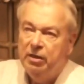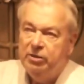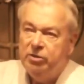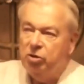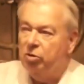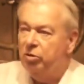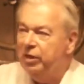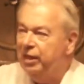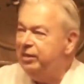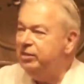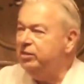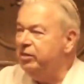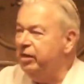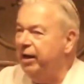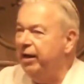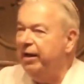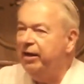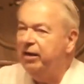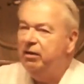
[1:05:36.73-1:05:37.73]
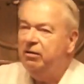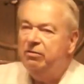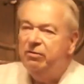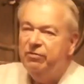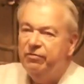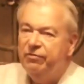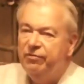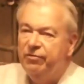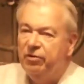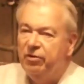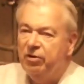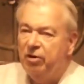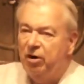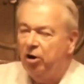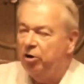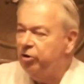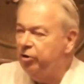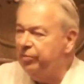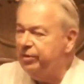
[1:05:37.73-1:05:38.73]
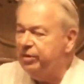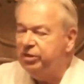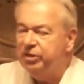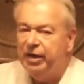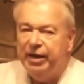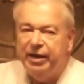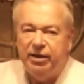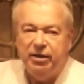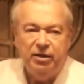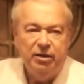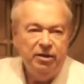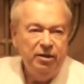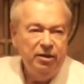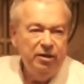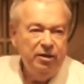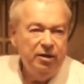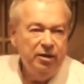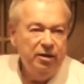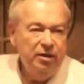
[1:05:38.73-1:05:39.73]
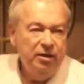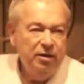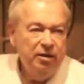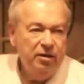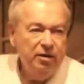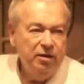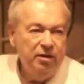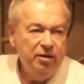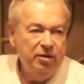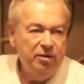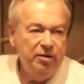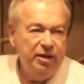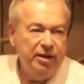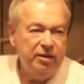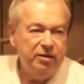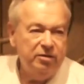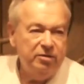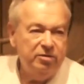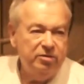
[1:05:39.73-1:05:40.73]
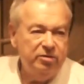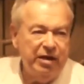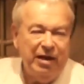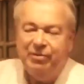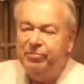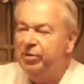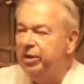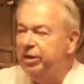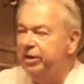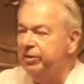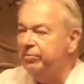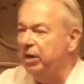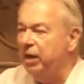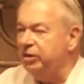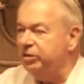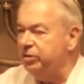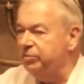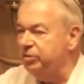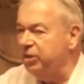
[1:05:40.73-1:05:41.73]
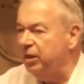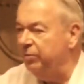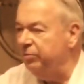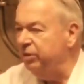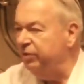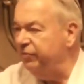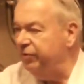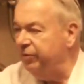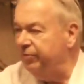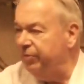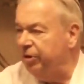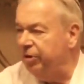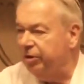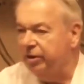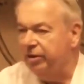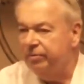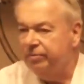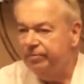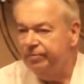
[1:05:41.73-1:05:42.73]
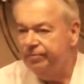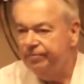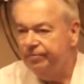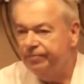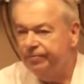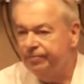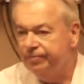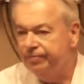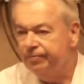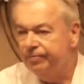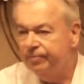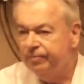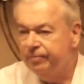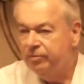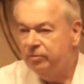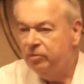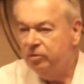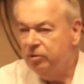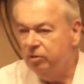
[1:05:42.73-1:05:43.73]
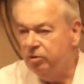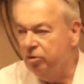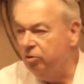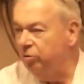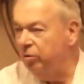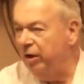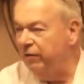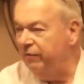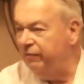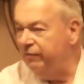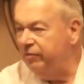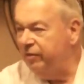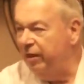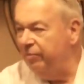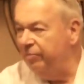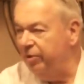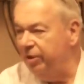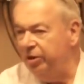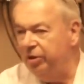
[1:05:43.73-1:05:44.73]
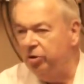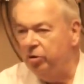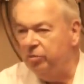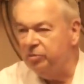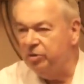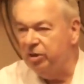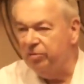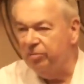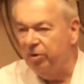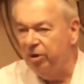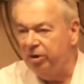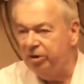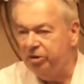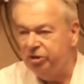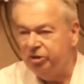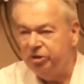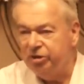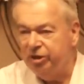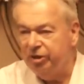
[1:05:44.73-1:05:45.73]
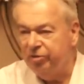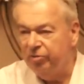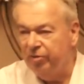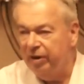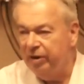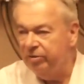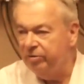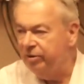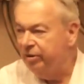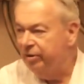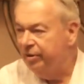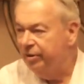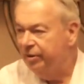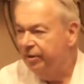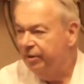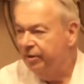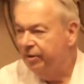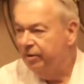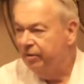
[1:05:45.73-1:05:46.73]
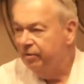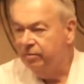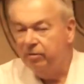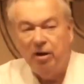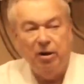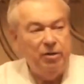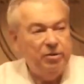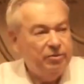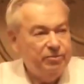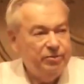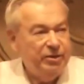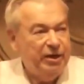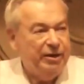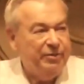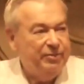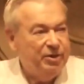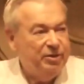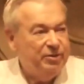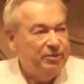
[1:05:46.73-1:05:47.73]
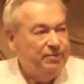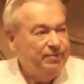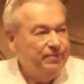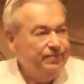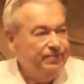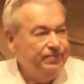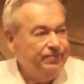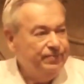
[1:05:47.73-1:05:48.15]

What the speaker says: So let's say, for argument's sake, that 10 million Muslims come live in America. Do you have 10 million homes on the market just sitting around? No, you got to build them.